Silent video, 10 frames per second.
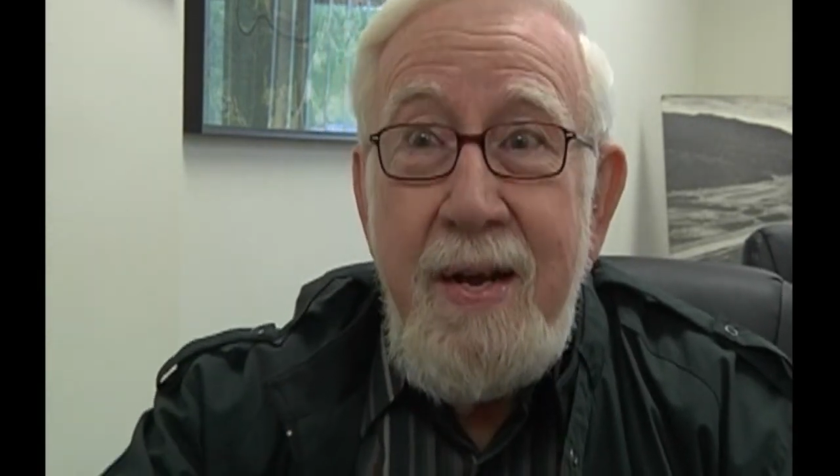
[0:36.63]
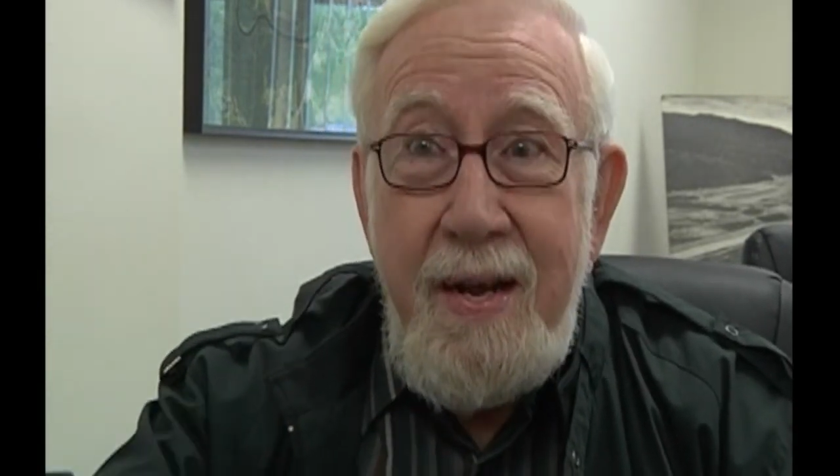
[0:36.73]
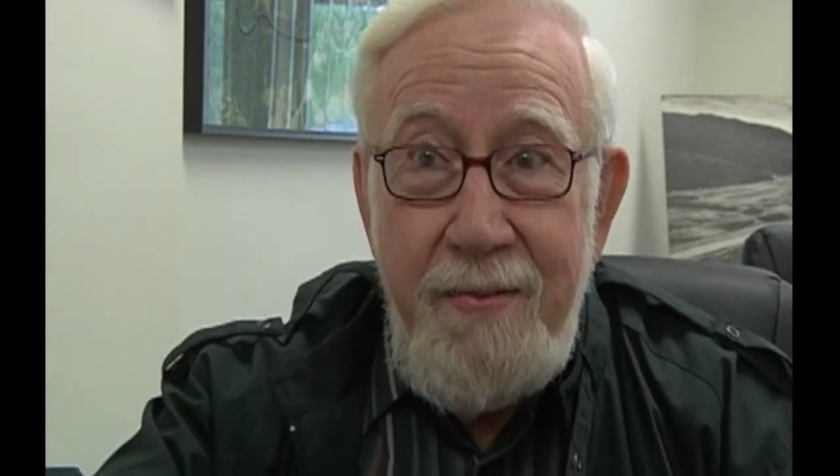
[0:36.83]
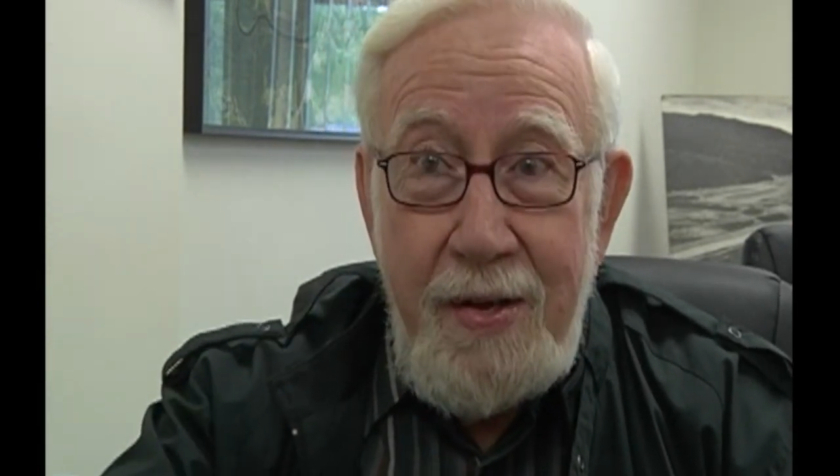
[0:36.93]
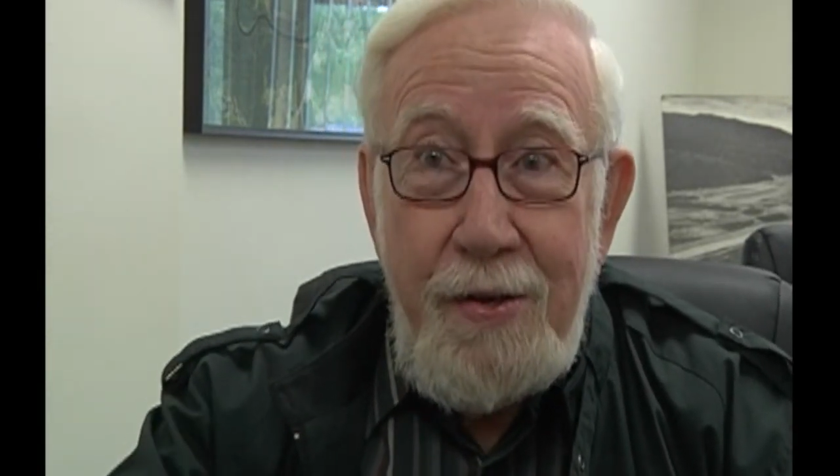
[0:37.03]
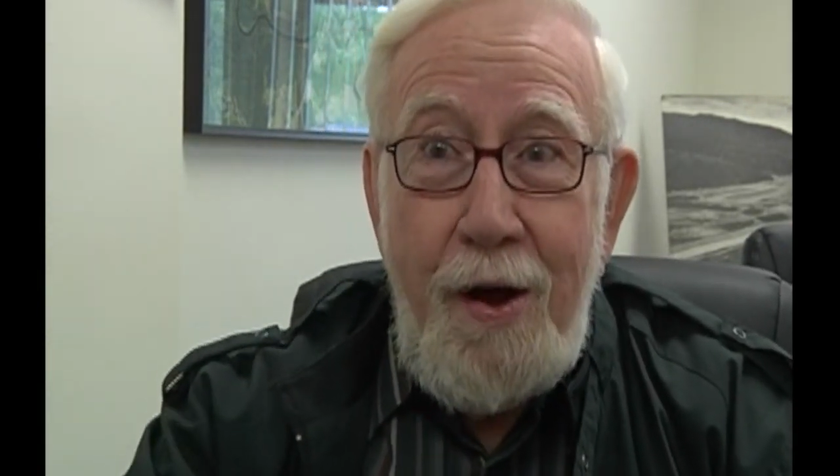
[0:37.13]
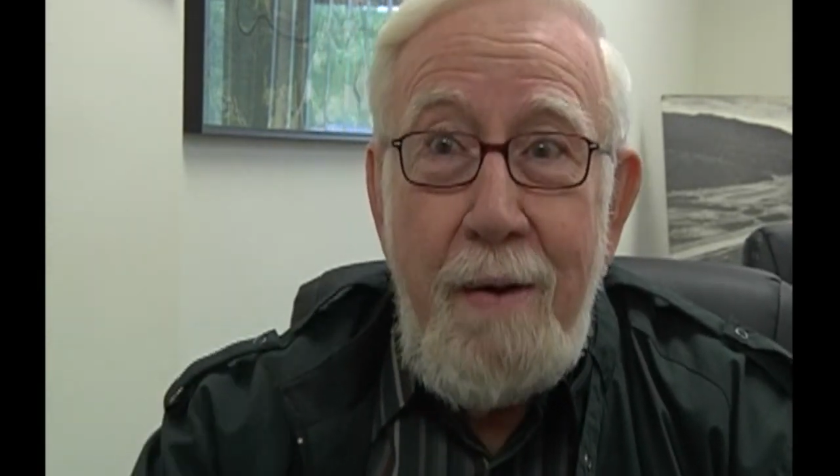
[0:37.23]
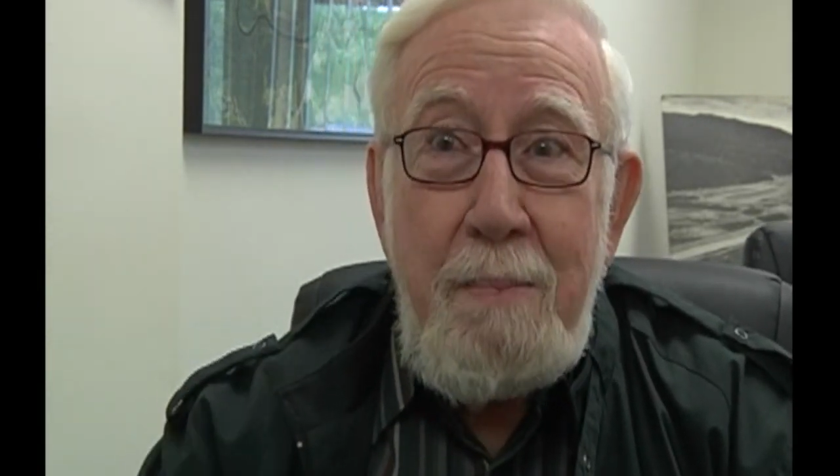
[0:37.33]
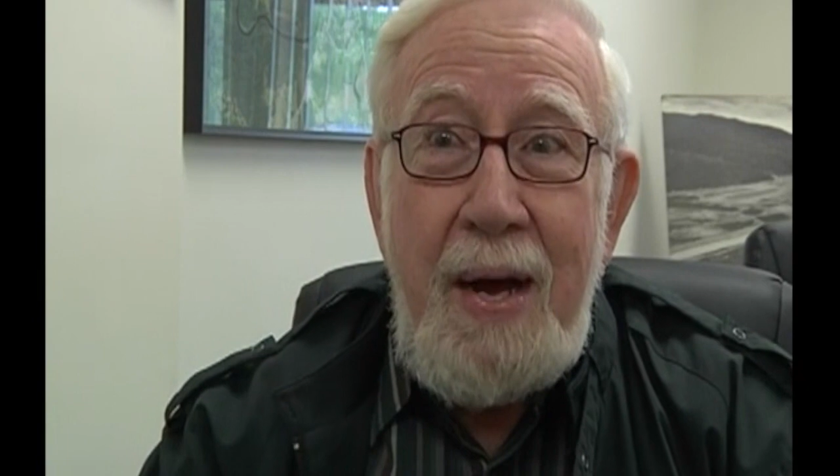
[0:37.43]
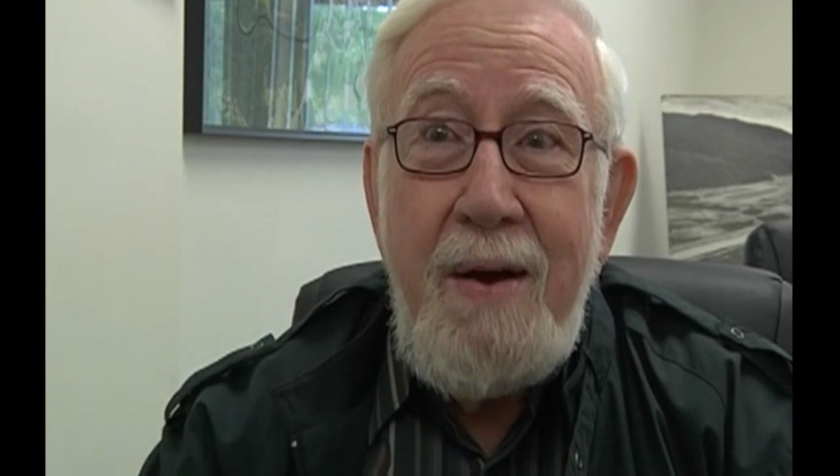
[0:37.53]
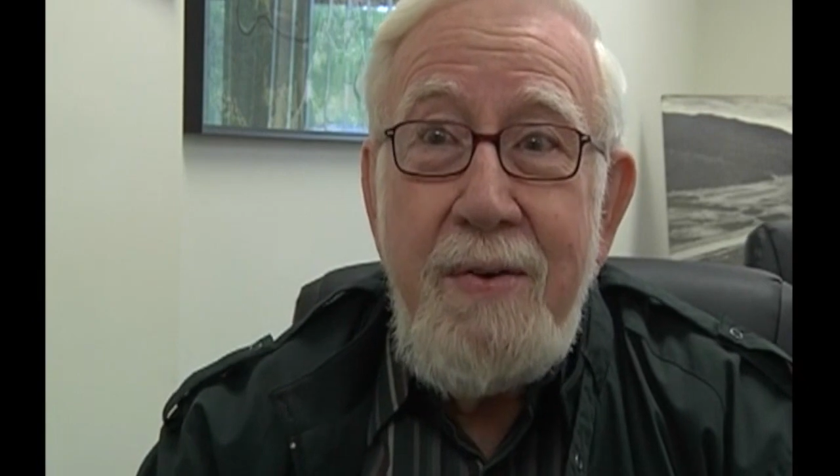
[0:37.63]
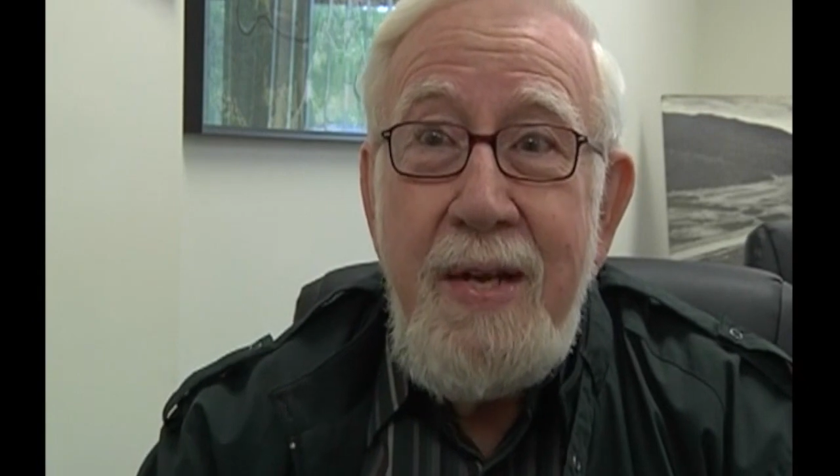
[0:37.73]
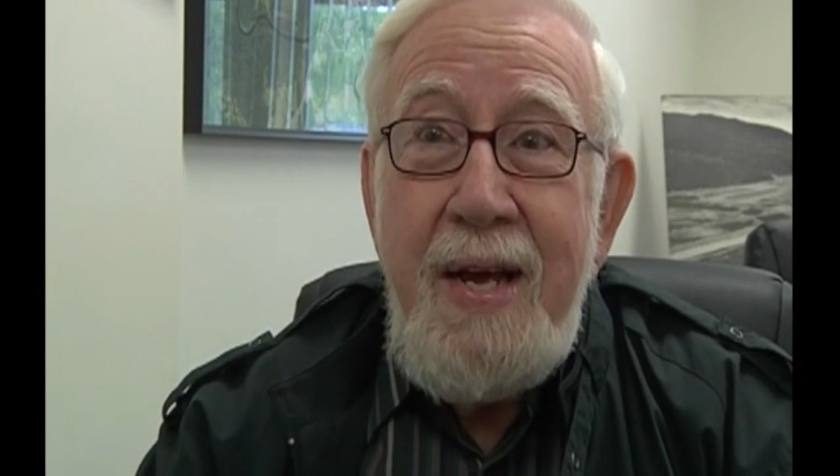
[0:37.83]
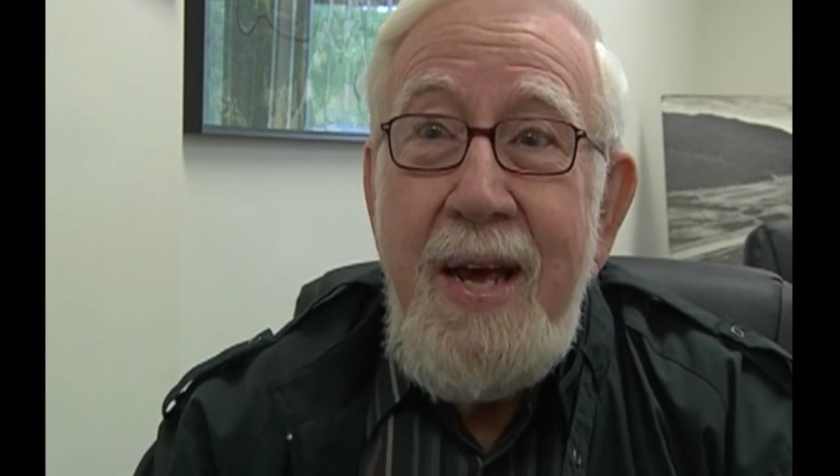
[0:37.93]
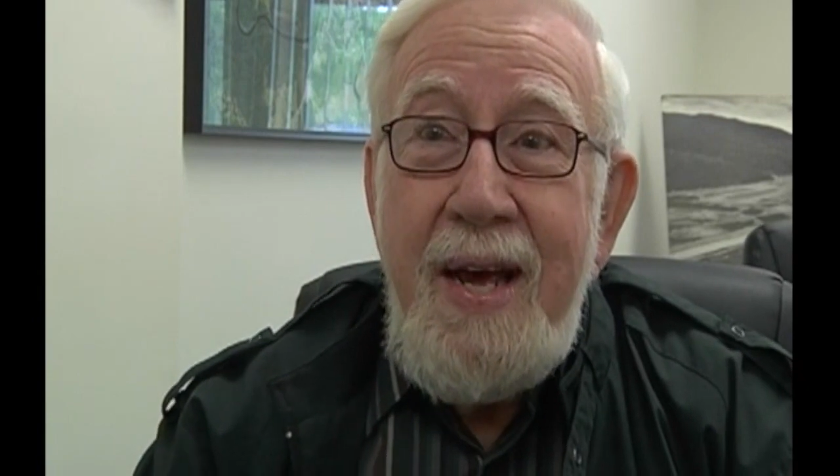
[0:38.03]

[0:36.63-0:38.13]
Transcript: in the compound,